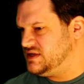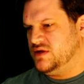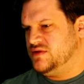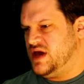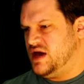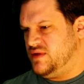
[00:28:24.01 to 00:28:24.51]

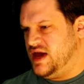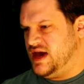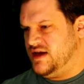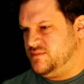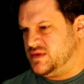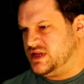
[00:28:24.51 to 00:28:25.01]
Below that, we
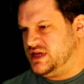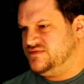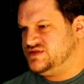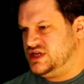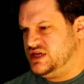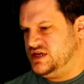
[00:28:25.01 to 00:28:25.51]
have
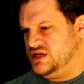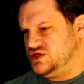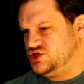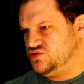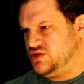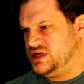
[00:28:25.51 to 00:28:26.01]
believes in
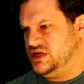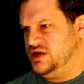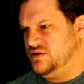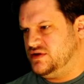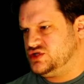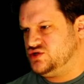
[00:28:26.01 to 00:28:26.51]
strict
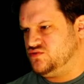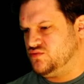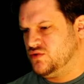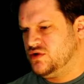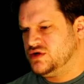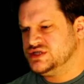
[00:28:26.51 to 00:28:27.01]
adherence to
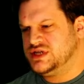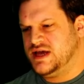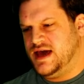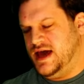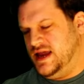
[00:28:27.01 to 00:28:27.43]
rules.